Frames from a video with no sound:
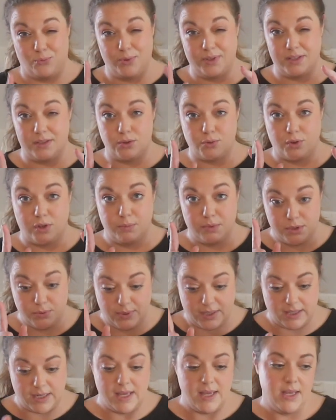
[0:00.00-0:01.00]
really torn
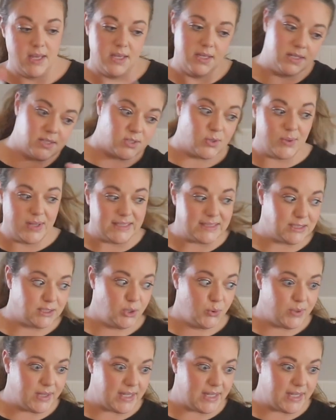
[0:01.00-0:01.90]
between. So let's do